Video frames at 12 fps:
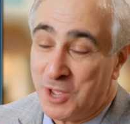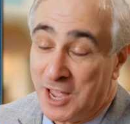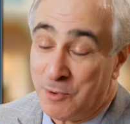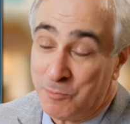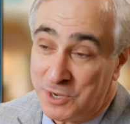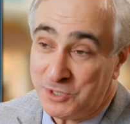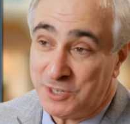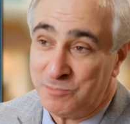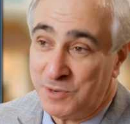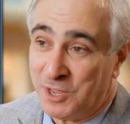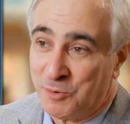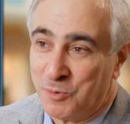I must
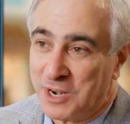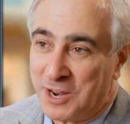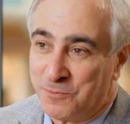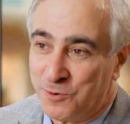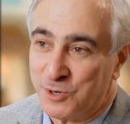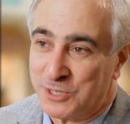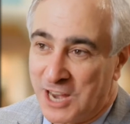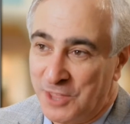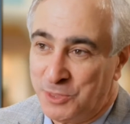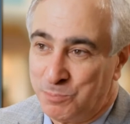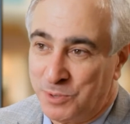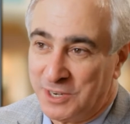admit, when I first got
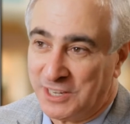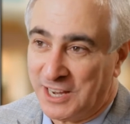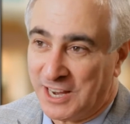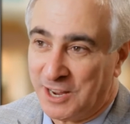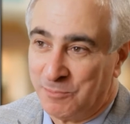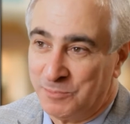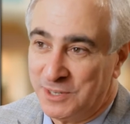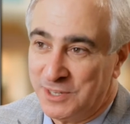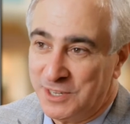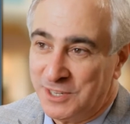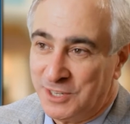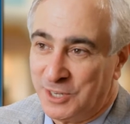the Pentacam,
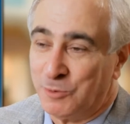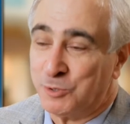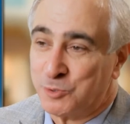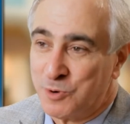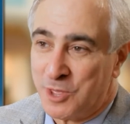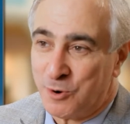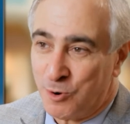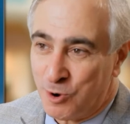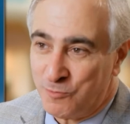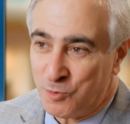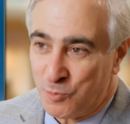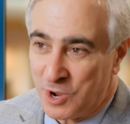it was rather
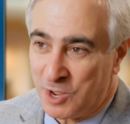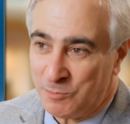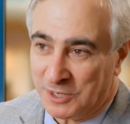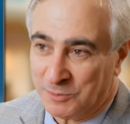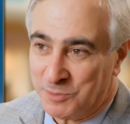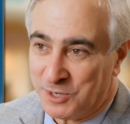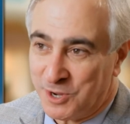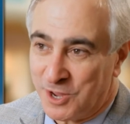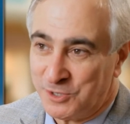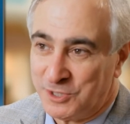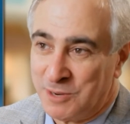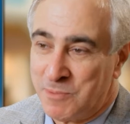overwhelming
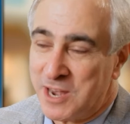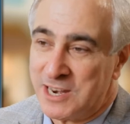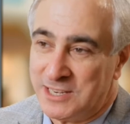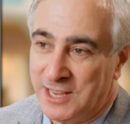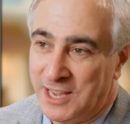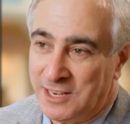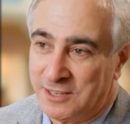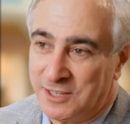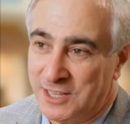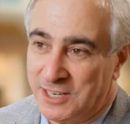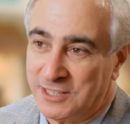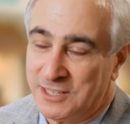because the amount of data
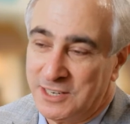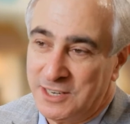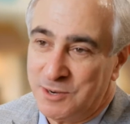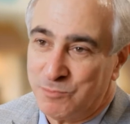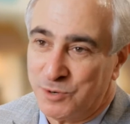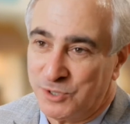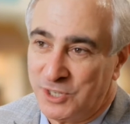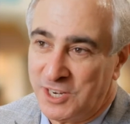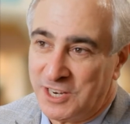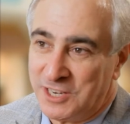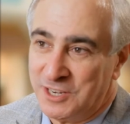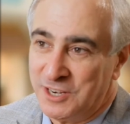that it
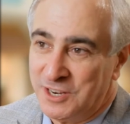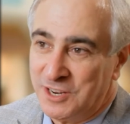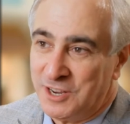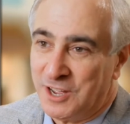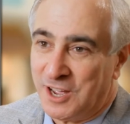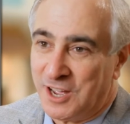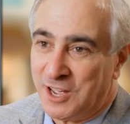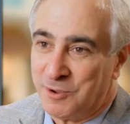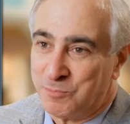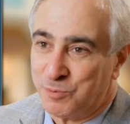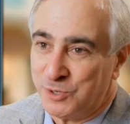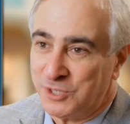presented
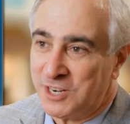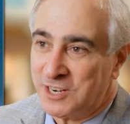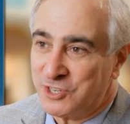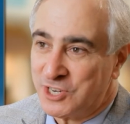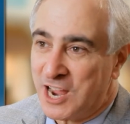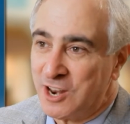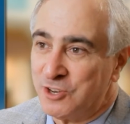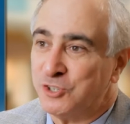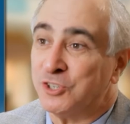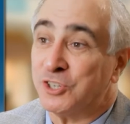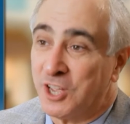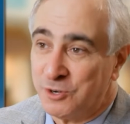a challenge
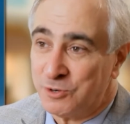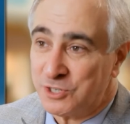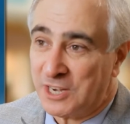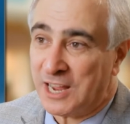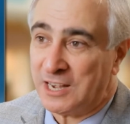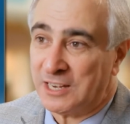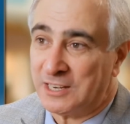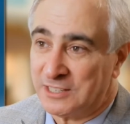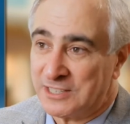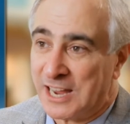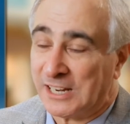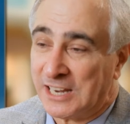just understanding
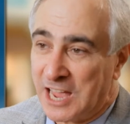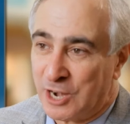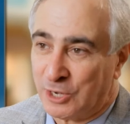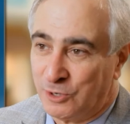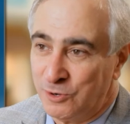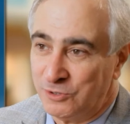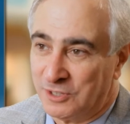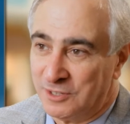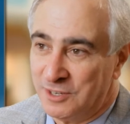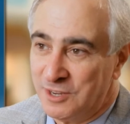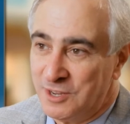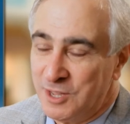exactly how to use it.
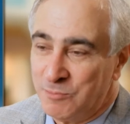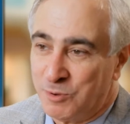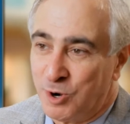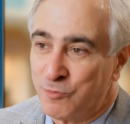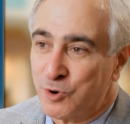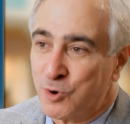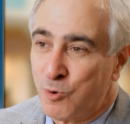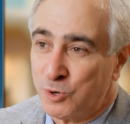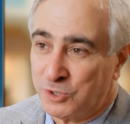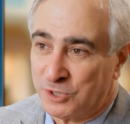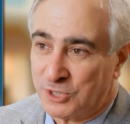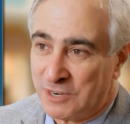But over a
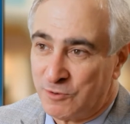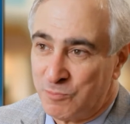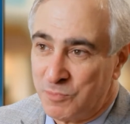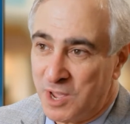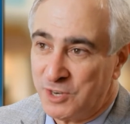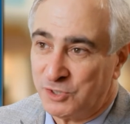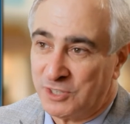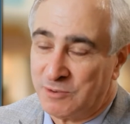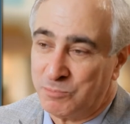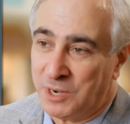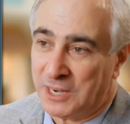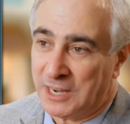course of several months
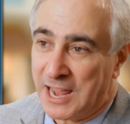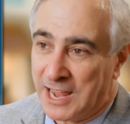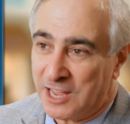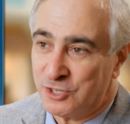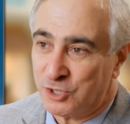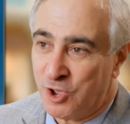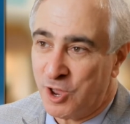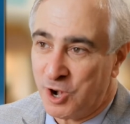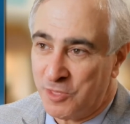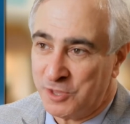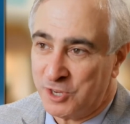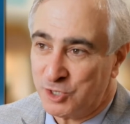and being hands-on
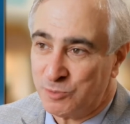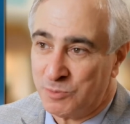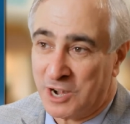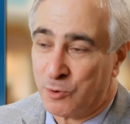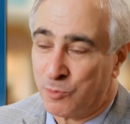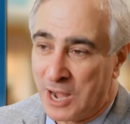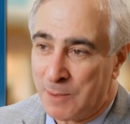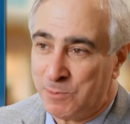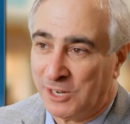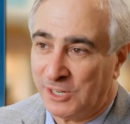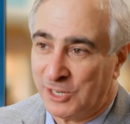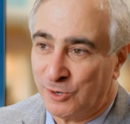on the instrument, I
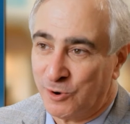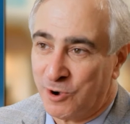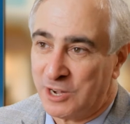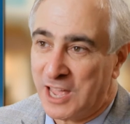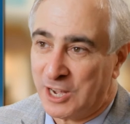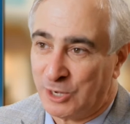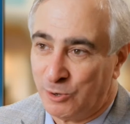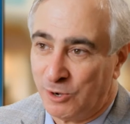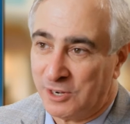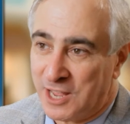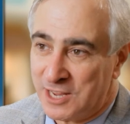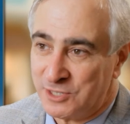rapidly learned how to
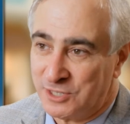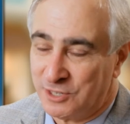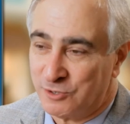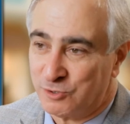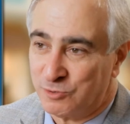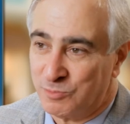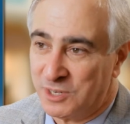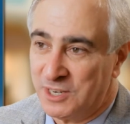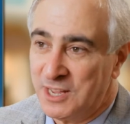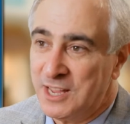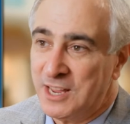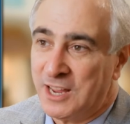utilize the instrument
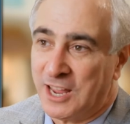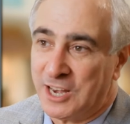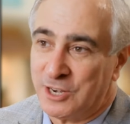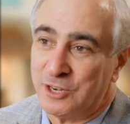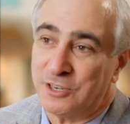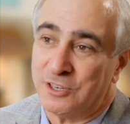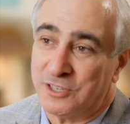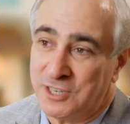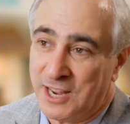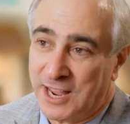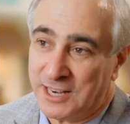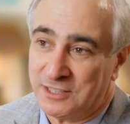and
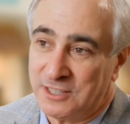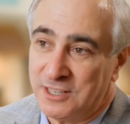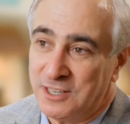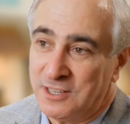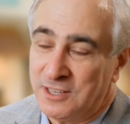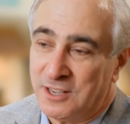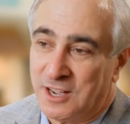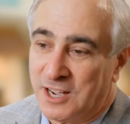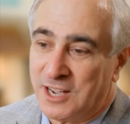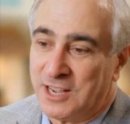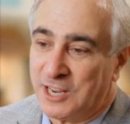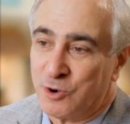detect
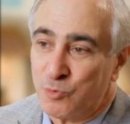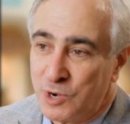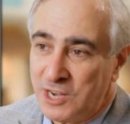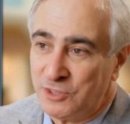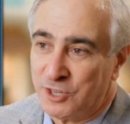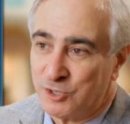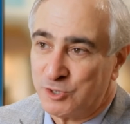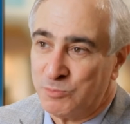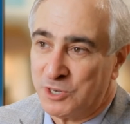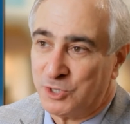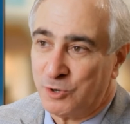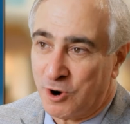and read the
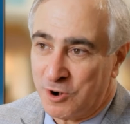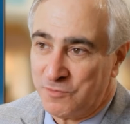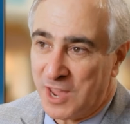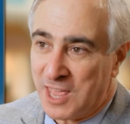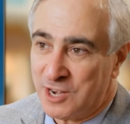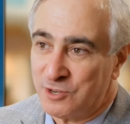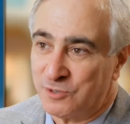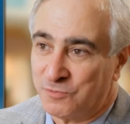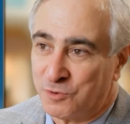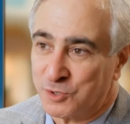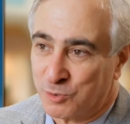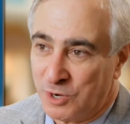instrument to our advantage
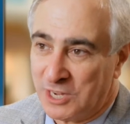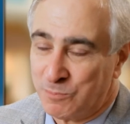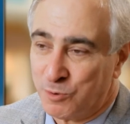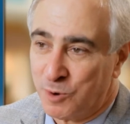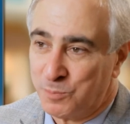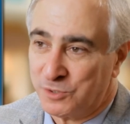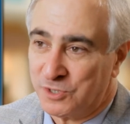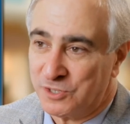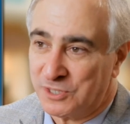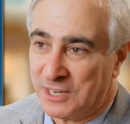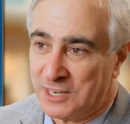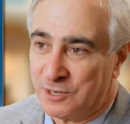for screening
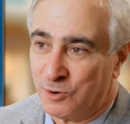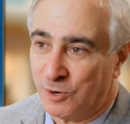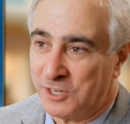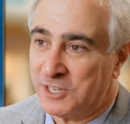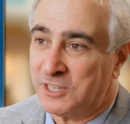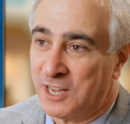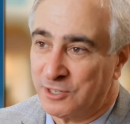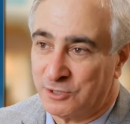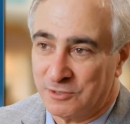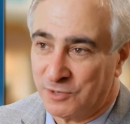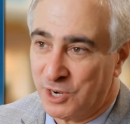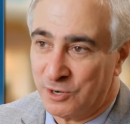purposes and early
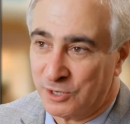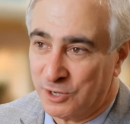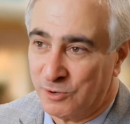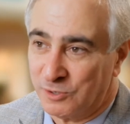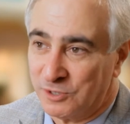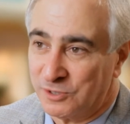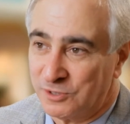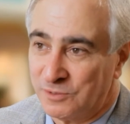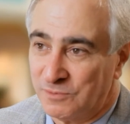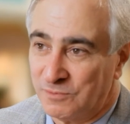detection of keratoconus.